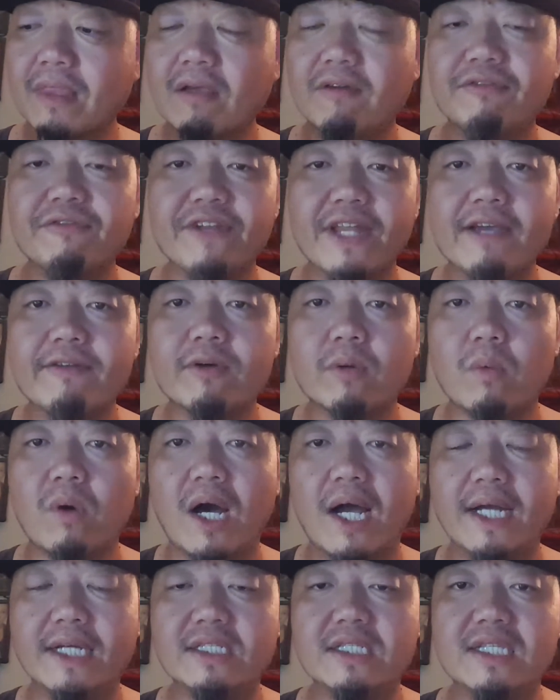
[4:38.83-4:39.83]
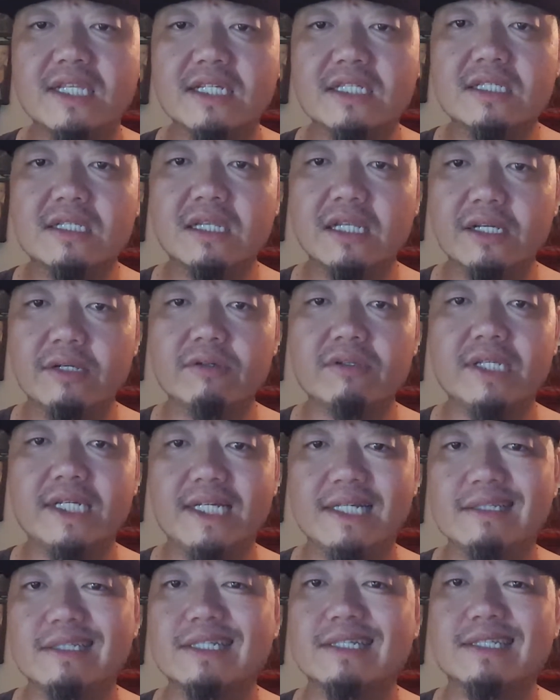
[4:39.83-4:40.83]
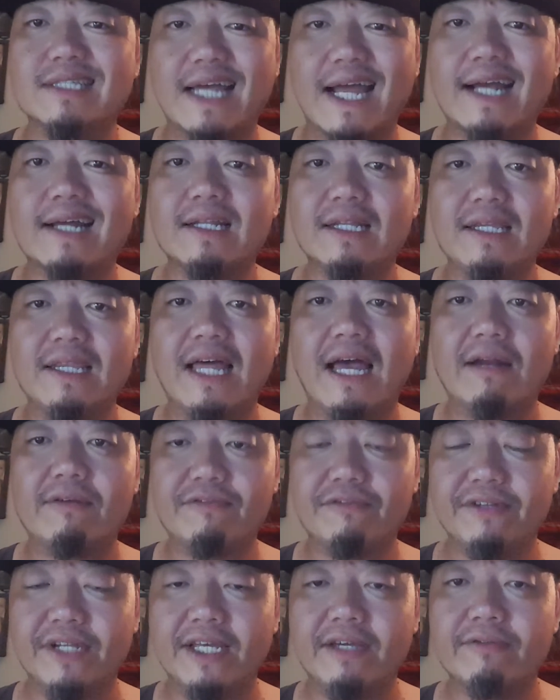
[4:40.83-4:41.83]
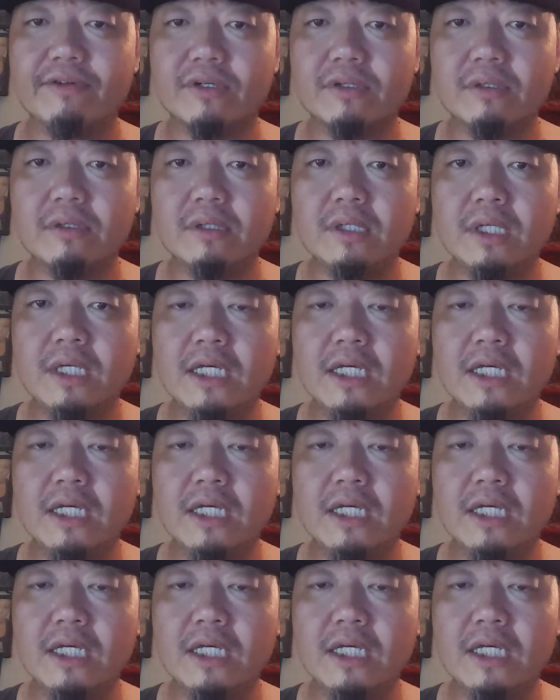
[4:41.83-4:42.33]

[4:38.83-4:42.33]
flavor-wise, this literally is exactly that flavor,